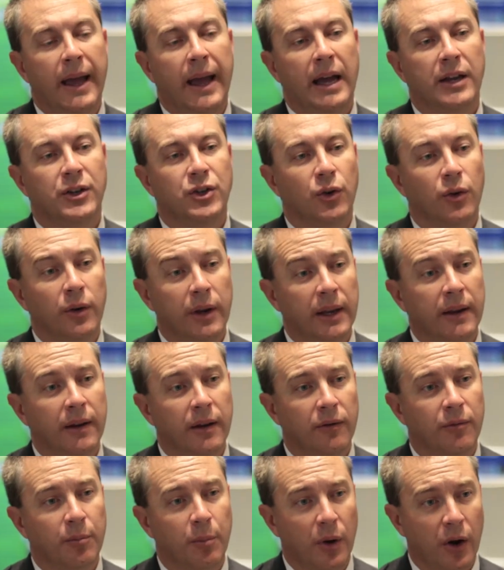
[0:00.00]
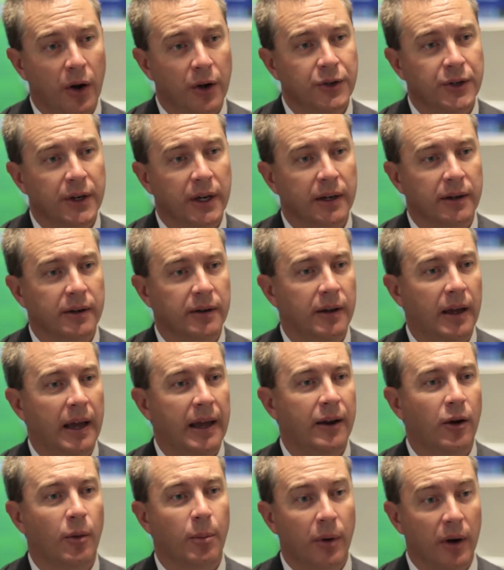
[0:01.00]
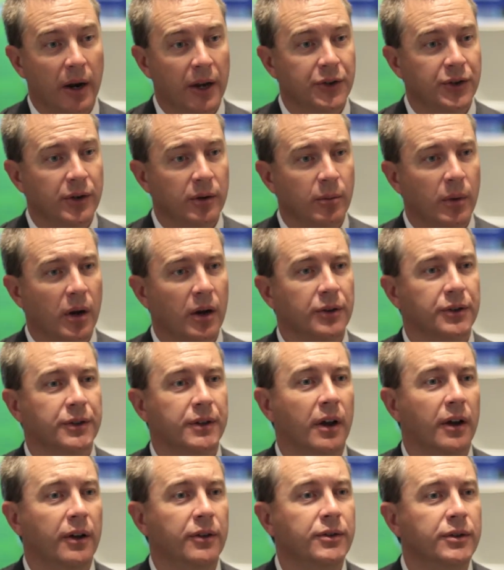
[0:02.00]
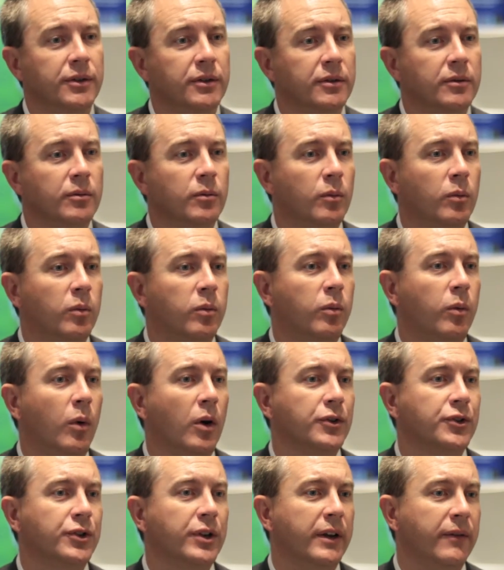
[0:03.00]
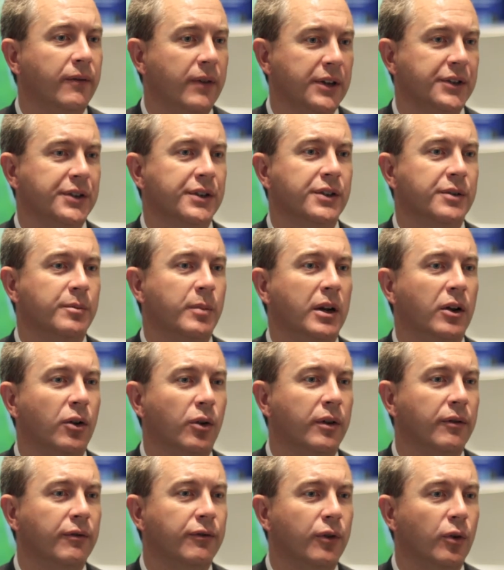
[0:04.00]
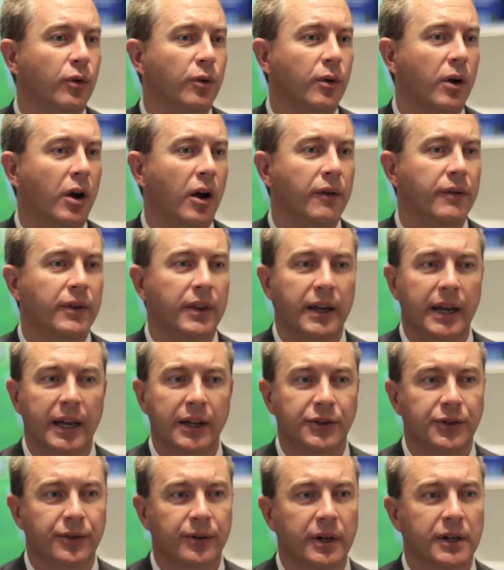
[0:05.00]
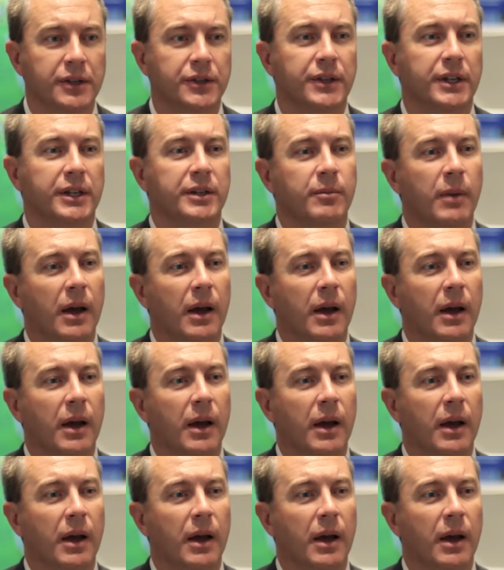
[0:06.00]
And talking of project and operational milestones, what should investors be looking for over the next 3 to 6